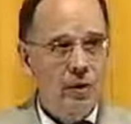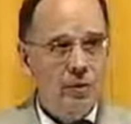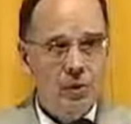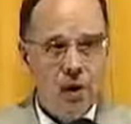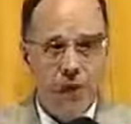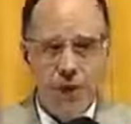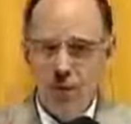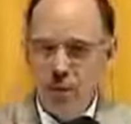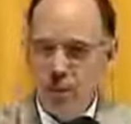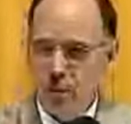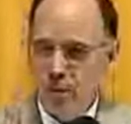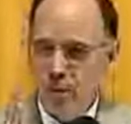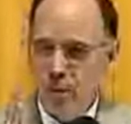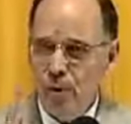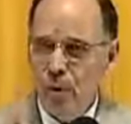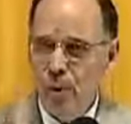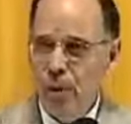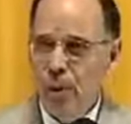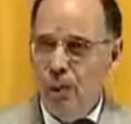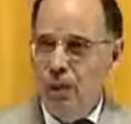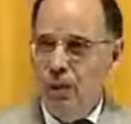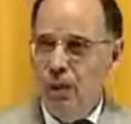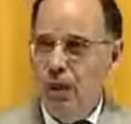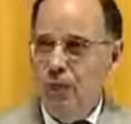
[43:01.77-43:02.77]
They've got to be
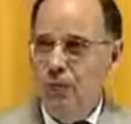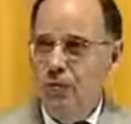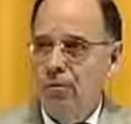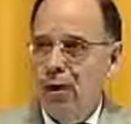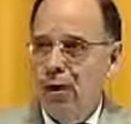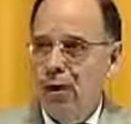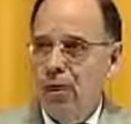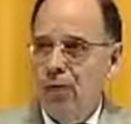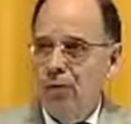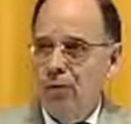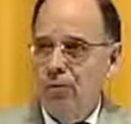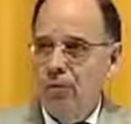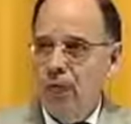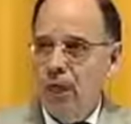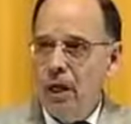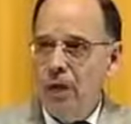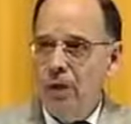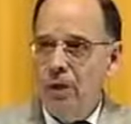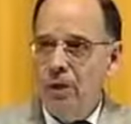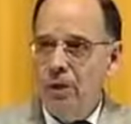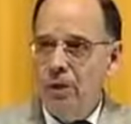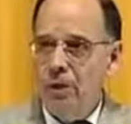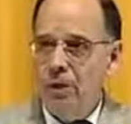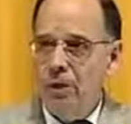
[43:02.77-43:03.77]
pointed in a right
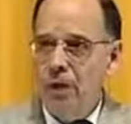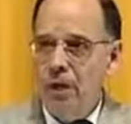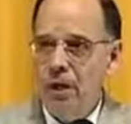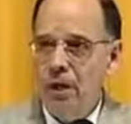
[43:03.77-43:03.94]
direction.